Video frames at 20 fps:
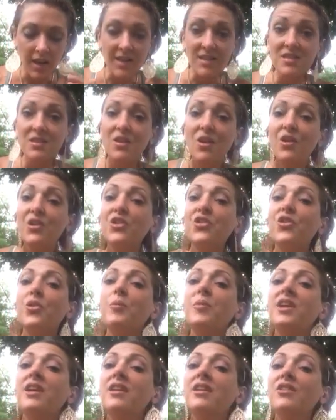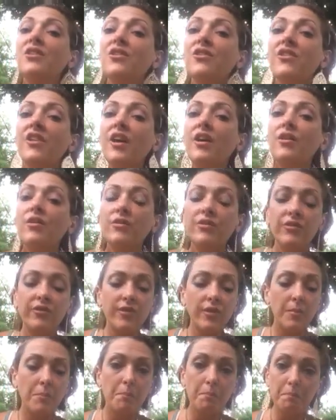As long as you're being
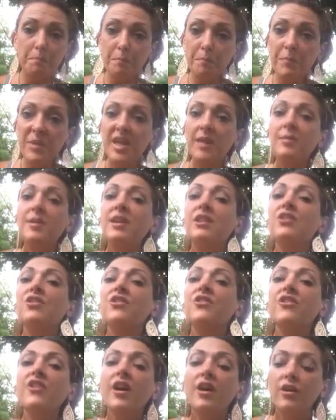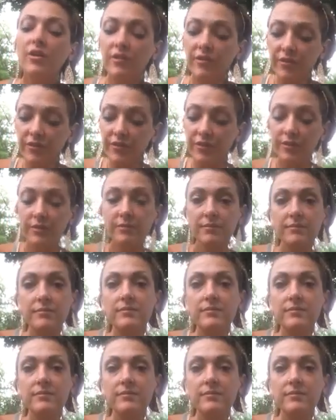yourself, beaming yourself,